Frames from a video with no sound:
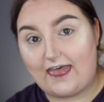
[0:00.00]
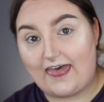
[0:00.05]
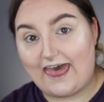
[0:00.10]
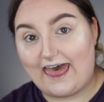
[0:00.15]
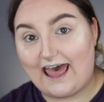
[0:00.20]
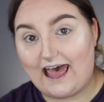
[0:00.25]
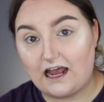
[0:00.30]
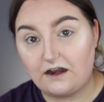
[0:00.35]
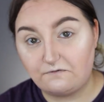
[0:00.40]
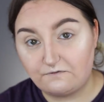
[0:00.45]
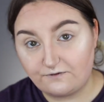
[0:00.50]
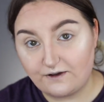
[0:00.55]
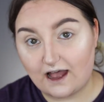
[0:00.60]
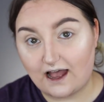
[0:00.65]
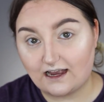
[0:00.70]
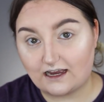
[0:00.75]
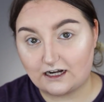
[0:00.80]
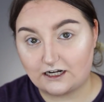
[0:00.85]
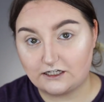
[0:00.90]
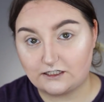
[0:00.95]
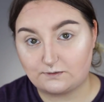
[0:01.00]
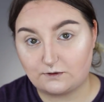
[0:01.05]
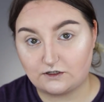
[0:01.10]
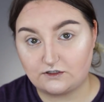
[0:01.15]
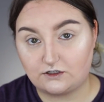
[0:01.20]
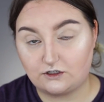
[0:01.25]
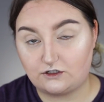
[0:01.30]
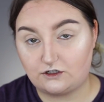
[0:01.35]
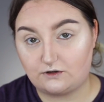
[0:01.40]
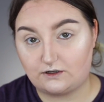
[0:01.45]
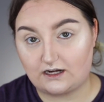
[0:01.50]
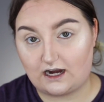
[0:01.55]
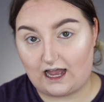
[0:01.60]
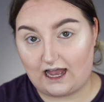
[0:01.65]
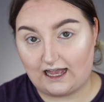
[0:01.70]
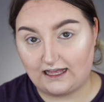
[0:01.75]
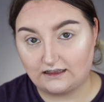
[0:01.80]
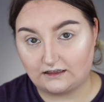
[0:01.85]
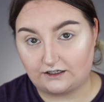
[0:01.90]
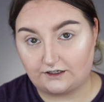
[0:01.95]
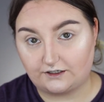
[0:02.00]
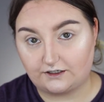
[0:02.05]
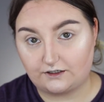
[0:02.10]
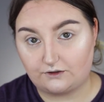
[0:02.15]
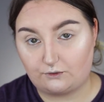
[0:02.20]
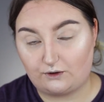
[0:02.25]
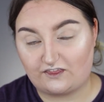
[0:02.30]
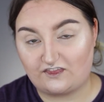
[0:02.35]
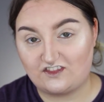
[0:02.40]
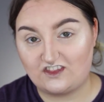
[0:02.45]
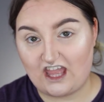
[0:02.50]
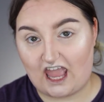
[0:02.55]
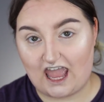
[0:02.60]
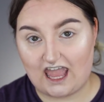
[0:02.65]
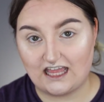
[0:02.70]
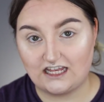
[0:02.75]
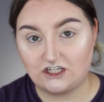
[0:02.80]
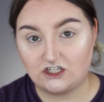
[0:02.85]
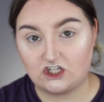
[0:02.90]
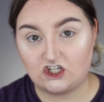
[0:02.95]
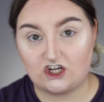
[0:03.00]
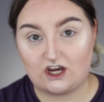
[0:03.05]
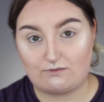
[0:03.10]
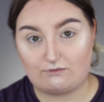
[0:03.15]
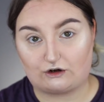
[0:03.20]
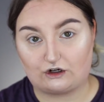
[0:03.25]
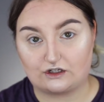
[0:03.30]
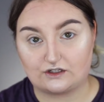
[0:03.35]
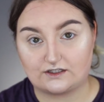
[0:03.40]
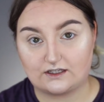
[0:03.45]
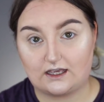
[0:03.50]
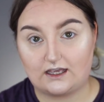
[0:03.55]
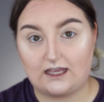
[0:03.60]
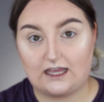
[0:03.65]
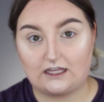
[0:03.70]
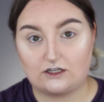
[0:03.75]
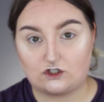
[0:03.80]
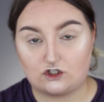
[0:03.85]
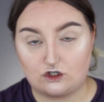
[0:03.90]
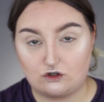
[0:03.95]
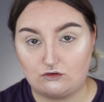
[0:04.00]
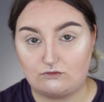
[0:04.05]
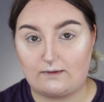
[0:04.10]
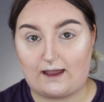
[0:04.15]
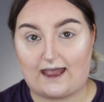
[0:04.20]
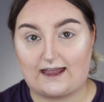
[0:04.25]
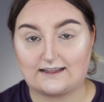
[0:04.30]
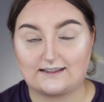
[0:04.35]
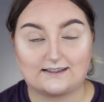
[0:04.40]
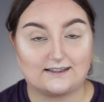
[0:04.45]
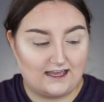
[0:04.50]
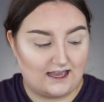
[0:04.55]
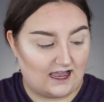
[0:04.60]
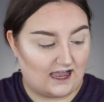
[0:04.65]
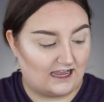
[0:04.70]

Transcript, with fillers: How the fuck are you supposed to do an eye look with 10 shimmers and two mattes?